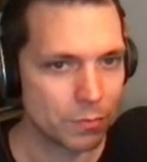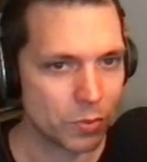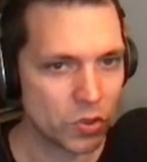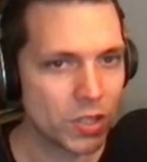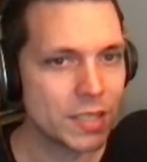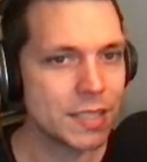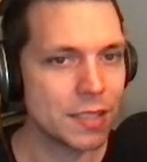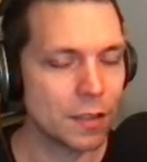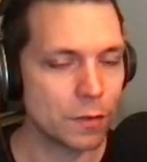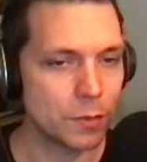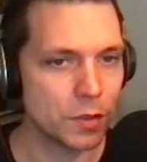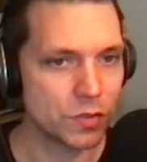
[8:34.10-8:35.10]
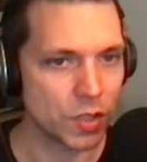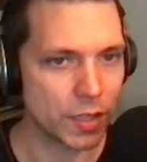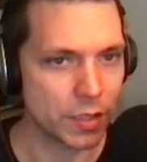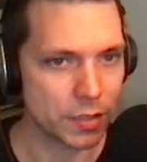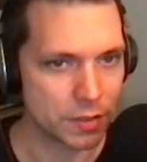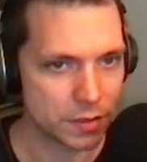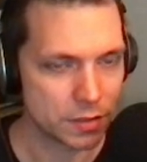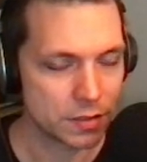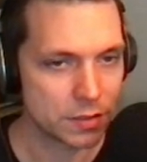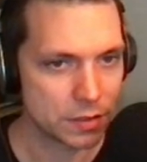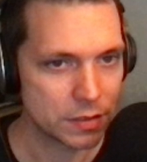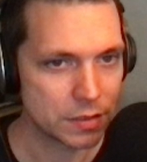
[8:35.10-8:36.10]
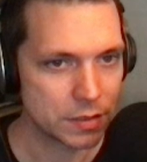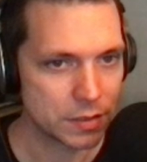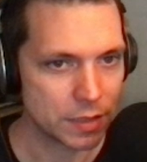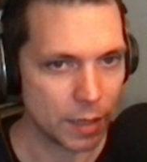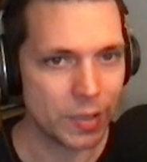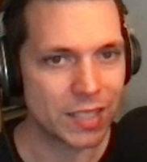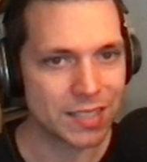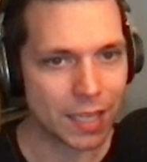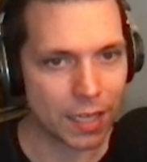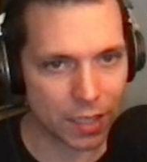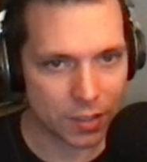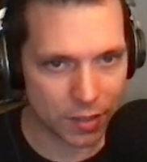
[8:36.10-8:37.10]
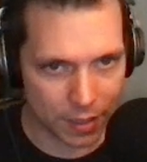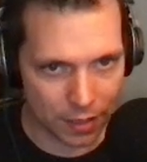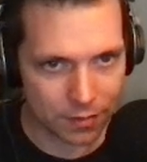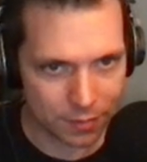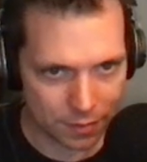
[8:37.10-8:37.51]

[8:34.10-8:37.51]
plenty of moves later. I mean, it's technically